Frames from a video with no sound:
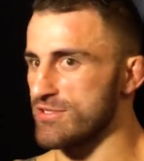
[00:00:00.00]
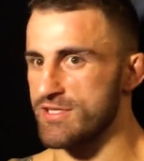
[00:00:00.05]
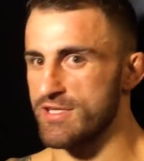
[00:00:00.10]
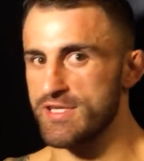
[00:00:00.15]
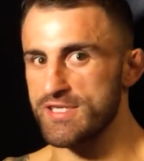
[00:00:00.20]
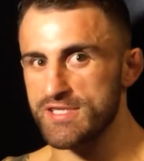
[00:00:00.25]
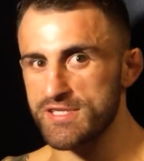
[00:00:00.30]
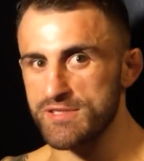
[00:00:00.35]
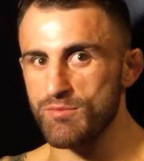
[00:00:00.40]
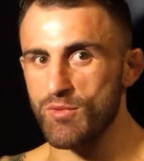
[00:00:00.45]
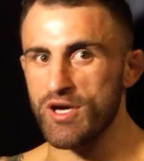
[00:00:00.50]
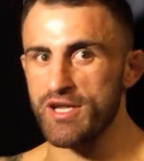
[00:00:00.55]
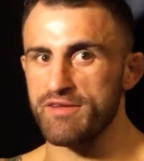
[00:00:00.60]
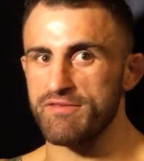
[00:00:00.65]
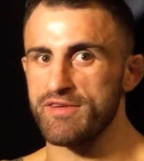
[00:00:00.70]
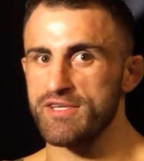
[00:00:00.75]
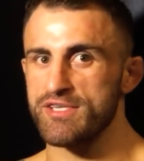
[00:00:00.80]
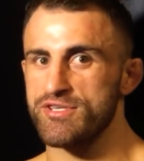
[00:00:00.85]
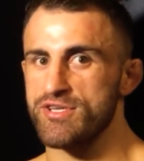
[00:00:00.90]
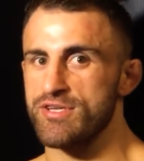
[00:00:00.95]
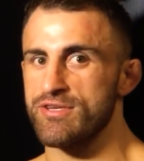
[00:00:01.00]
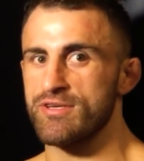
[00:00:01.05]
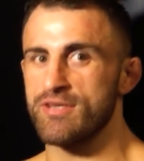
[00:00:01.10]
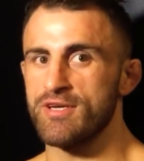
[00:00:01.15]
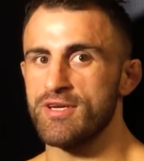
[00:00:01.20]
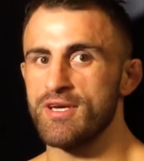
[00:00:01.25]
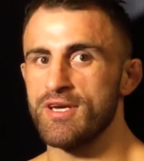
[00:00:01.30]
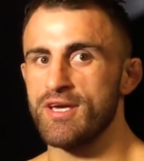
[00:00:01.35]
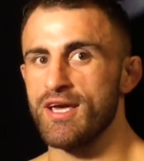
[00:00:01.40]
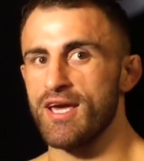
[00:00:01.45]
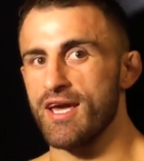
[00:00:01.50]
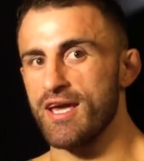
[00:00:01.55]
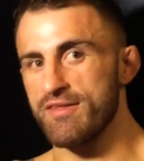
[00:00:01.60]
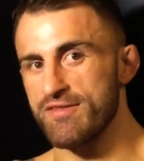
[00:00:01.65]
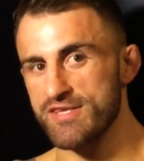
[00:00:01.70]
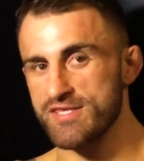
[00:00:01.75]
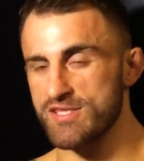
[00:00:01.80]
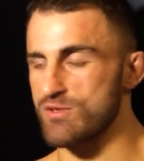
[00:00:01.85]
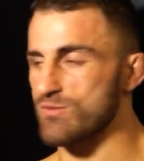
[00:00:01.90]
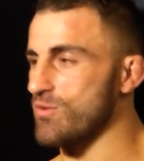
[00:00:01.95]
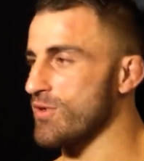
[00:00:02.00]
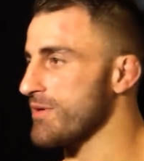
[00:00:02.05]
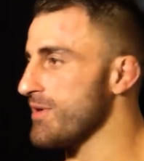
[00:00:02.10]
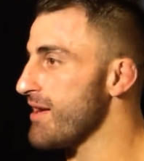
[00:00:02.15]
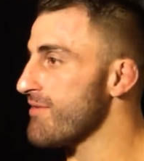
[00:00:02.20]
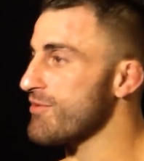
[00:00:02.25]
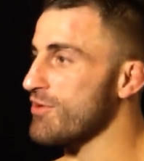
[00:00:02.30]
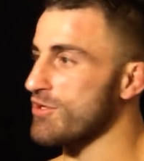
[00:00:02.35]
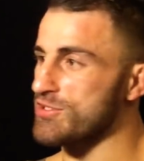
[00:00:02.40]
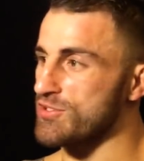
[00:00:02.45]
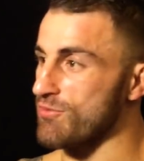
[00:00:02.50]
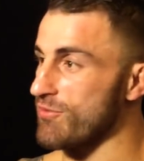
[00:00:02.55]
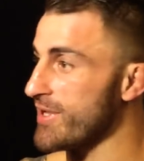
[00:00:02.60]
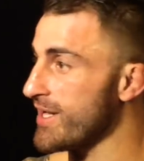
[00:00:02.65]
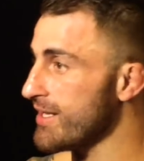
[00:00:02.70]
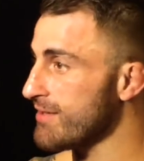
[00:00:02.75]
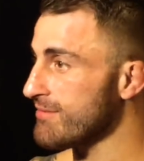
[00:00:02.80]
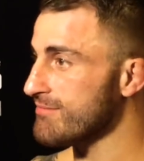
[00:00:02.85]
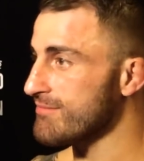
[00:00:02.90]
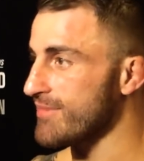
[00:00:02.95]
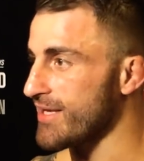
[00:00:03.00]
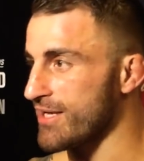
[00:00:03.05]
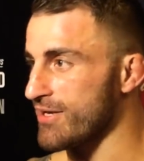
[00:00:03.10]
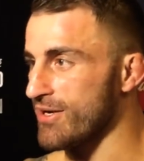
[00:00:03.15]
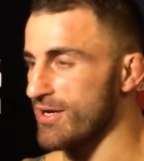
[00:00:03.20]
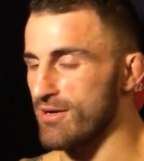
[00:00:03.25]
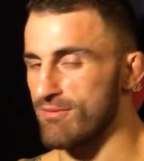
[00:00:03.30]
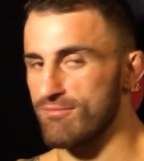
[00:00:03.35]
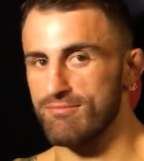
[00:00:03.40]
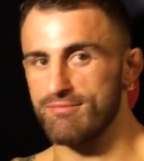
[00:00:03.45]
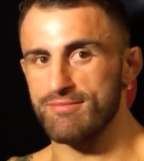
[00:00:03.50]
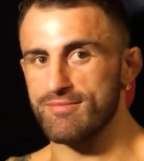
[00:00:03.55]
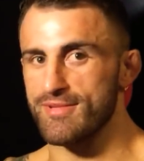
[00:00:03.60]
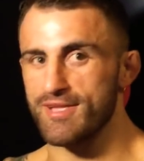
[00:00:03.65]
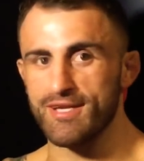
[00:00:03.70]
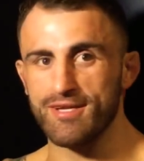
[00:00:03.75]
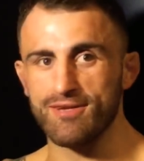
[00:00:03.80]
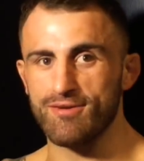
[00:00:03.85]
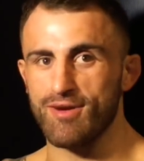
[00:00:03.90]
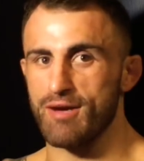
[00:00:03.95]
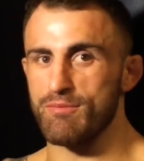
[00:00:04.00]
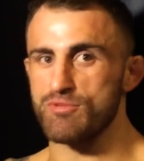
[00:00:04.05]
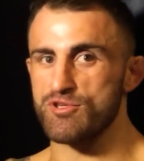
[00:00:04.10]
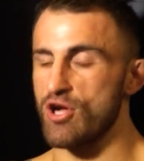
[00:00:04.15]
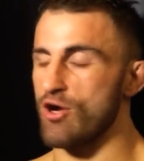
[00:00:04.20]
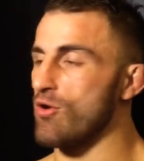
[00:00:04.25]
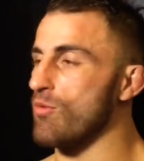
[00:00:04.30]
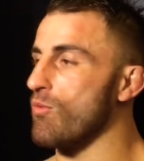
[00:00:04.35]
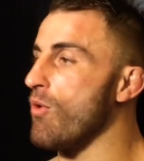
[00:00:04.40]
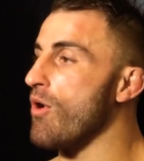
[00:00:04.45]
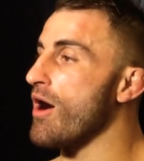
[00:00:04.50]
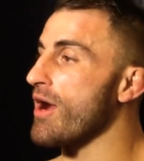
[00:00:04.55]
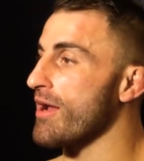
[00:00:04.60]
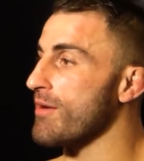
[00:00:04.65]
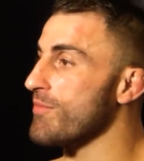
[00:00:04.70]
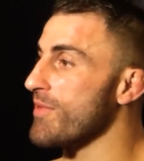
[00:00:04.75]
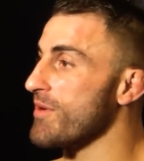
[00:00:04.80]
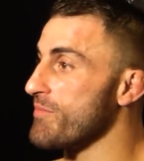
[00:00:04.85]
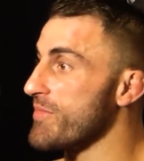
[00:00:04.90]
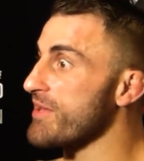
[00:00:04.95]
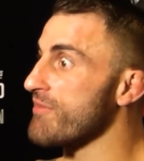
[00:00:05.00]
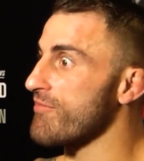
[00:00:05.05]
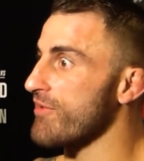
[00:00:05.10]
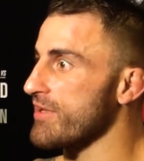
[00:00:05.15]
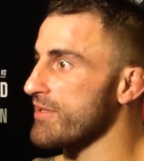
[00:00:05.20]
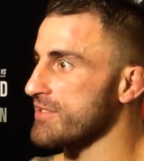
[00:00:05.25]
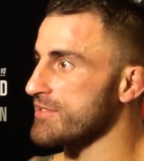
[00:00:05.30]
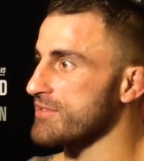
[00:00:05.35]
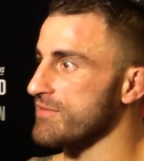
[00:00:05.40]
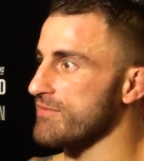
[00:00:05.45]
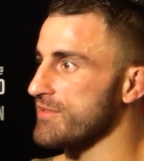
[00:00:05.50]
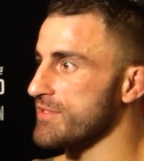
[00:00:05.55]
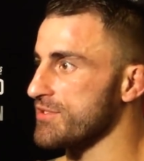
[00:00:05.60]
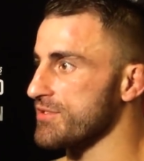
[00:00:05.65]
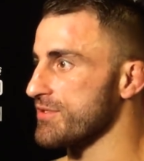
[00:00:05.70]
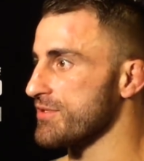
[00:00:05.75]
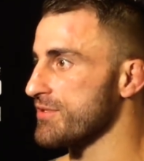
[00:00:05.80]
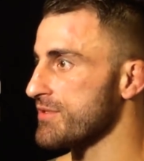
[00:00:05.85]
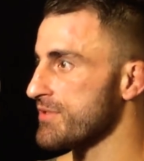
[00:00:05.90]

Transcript: So this is my division, and this is what I haven't lost around. And I'm showing why I'm a big threat in this division.